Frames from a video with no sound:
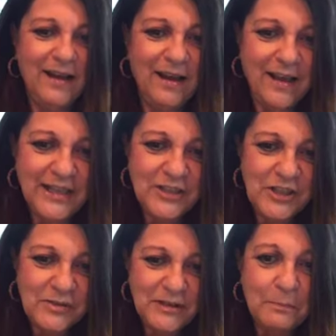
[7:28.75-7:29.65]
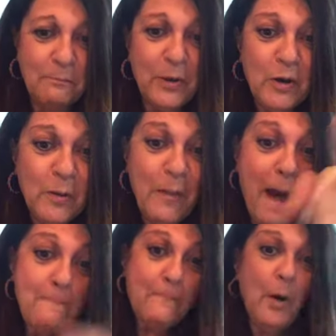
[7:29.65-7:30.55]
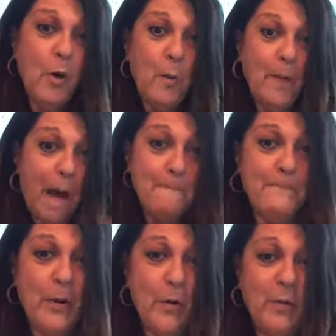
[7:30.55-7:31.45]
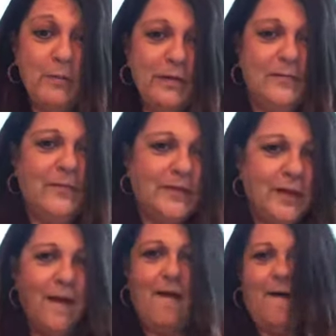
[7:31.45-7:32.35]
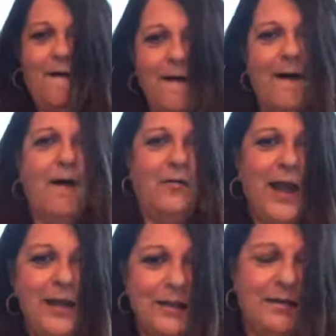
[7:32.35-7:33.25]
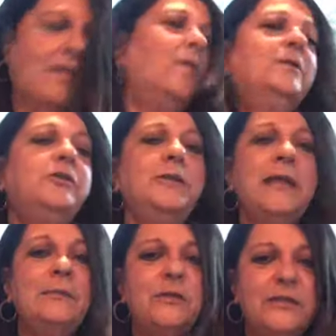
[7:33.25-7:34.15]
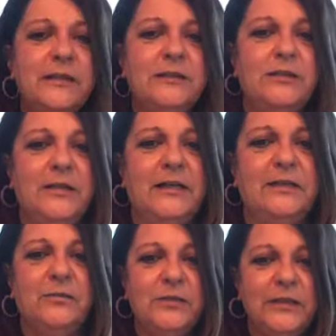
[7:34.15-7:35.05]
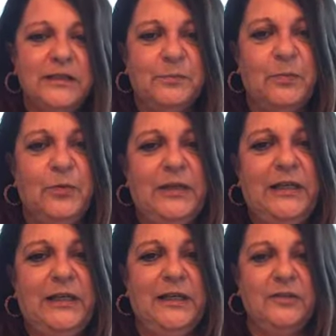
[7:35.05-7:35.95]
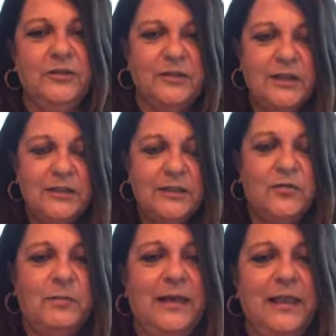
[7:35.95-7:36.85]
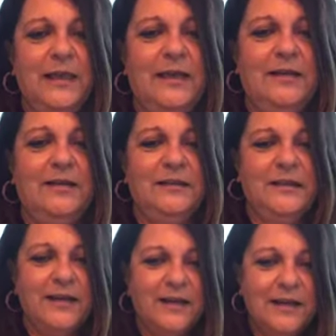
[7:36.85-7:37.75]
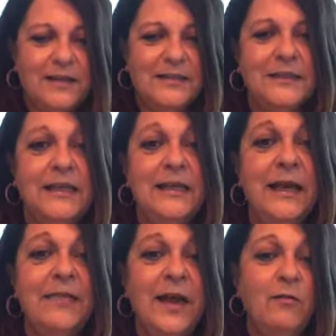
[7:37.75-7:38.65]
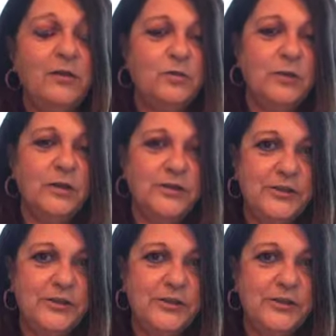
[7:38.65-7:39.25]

He's Jewish. Boom, boom, boom. All right. Oh, and you keep doing this, you guys. I'm doing these breathing exercises for my lungs. See, now that was worth.